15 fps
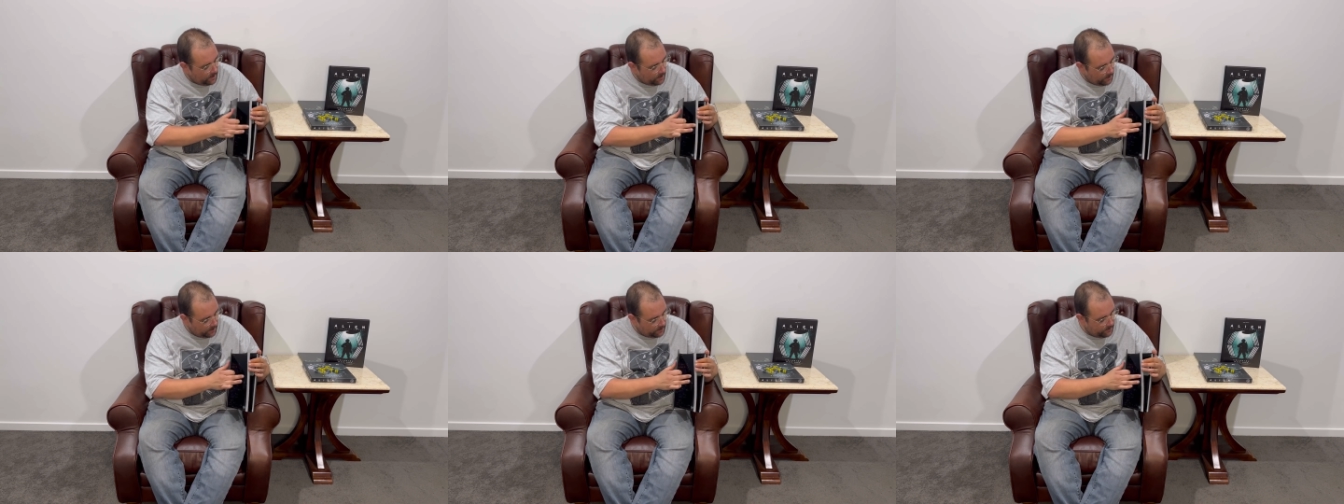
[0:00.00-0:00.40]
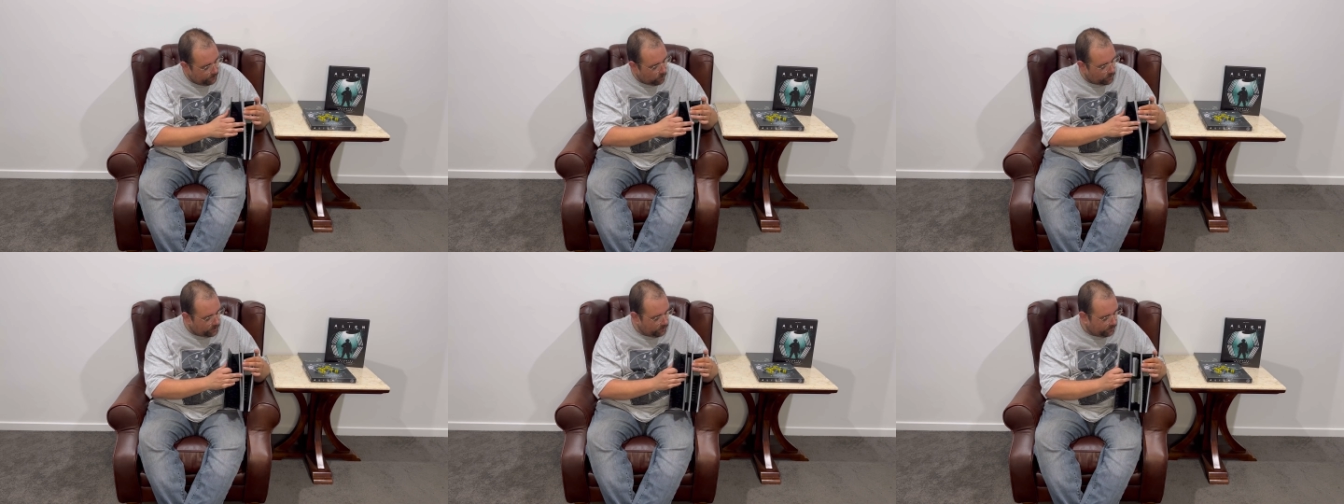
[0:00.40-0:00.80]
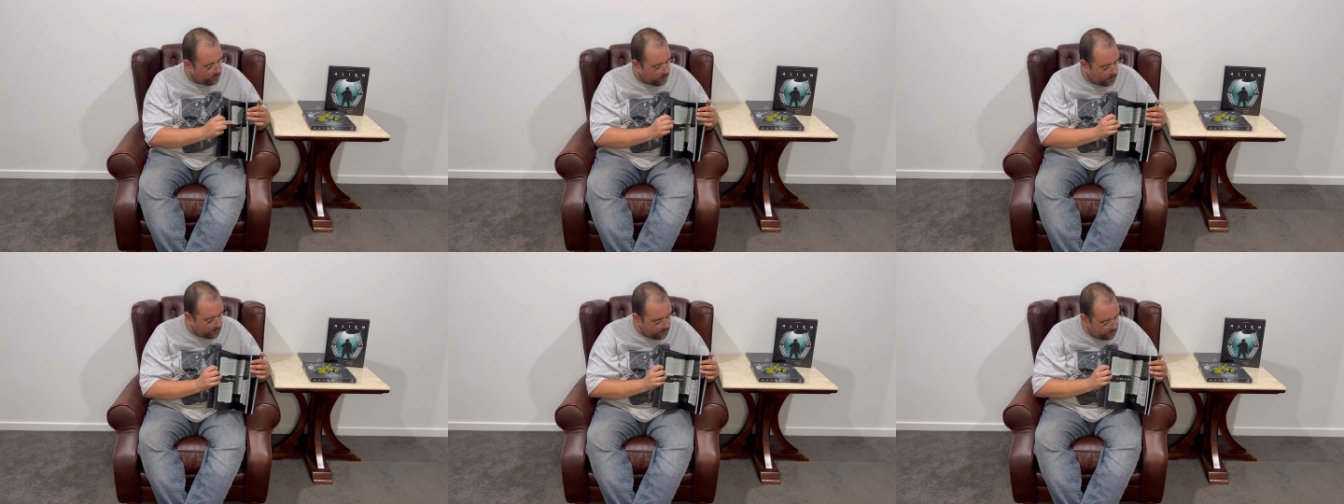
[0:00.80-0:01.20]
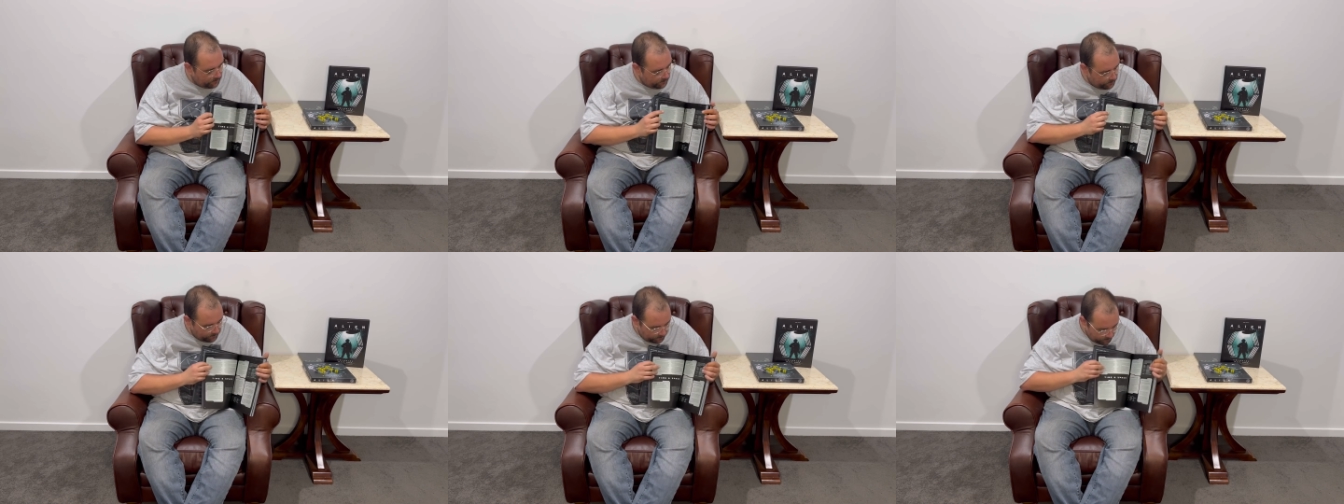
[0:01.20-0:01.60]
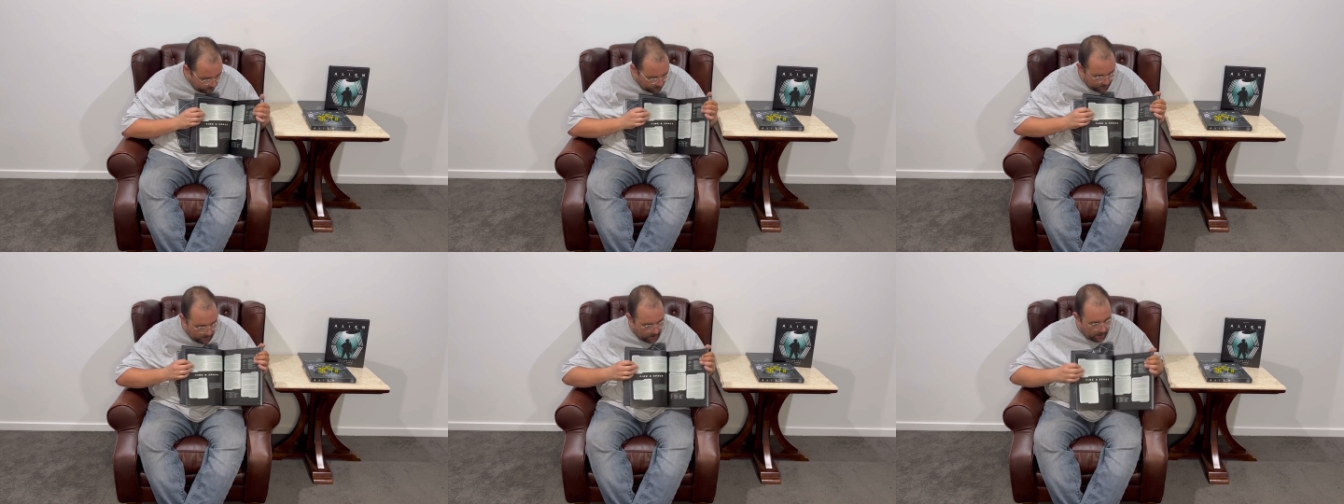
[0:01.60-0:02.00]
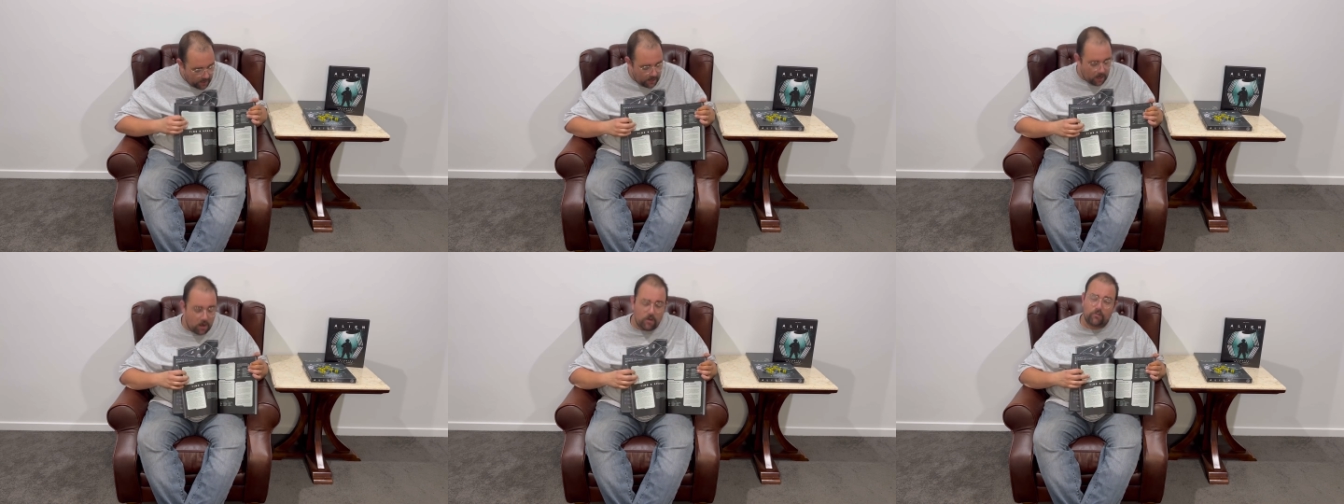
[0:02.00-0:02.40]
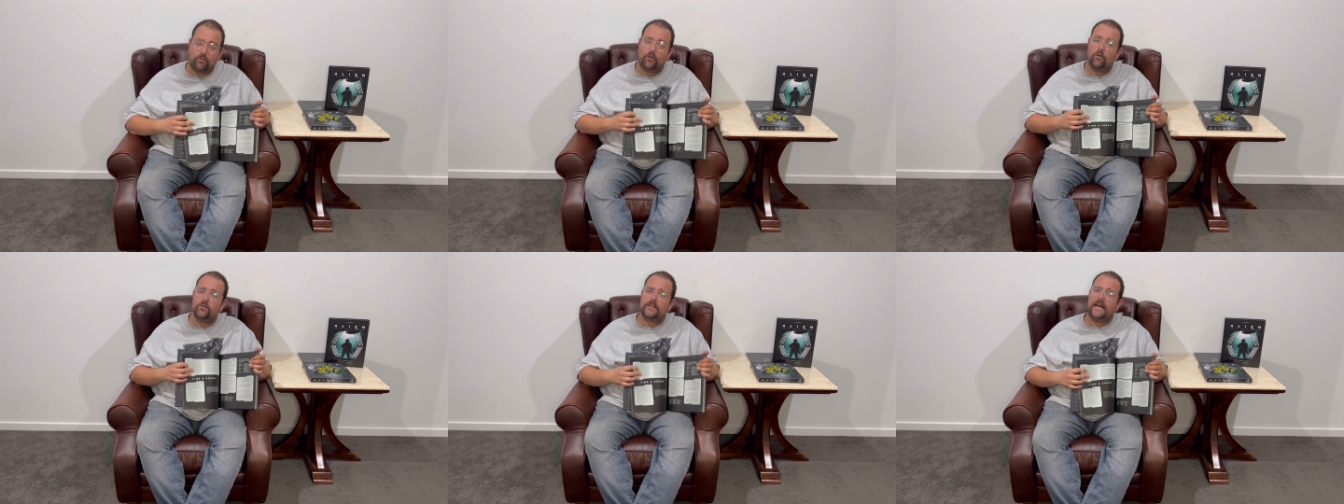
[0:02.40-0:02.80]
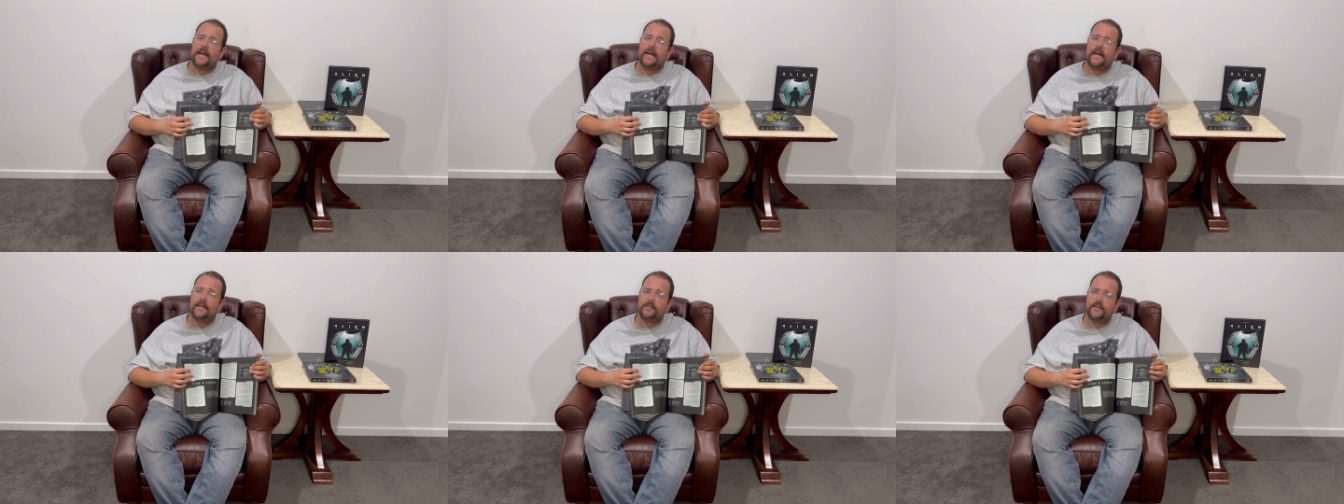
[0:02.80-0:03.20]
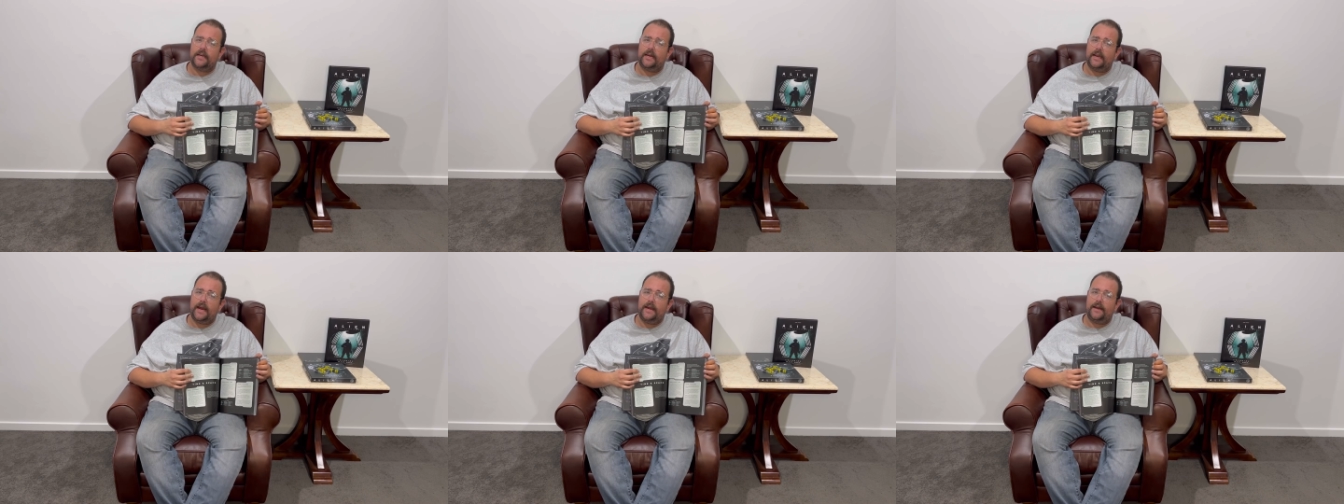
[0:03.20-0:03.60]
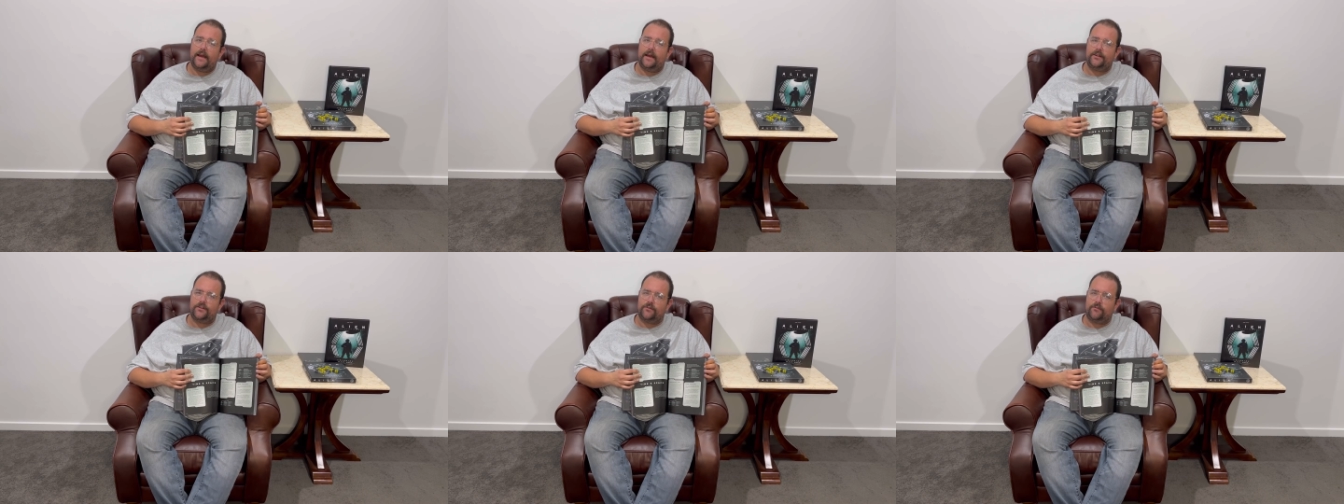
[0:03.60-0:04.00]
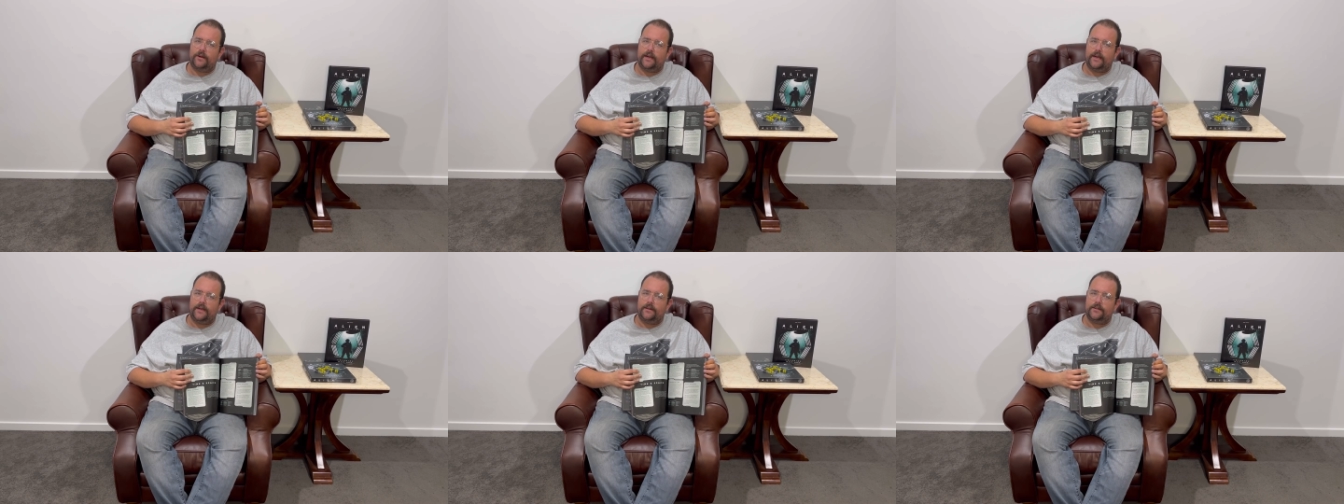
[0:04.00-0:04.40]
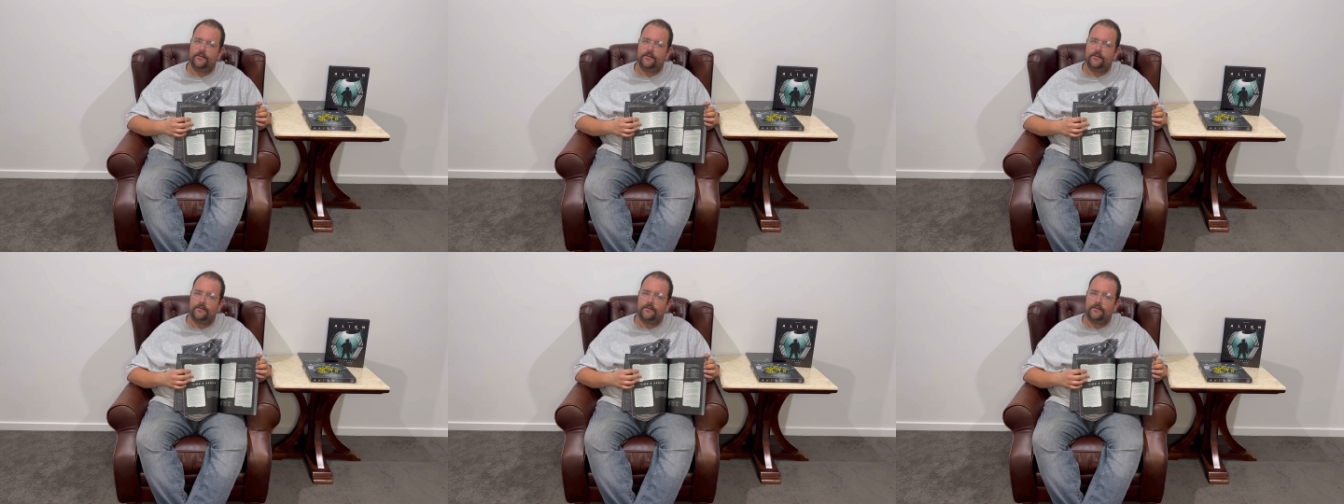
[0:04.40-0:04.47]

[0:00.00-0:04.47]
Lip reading: In the book, you'll find rules are easily laid out to read,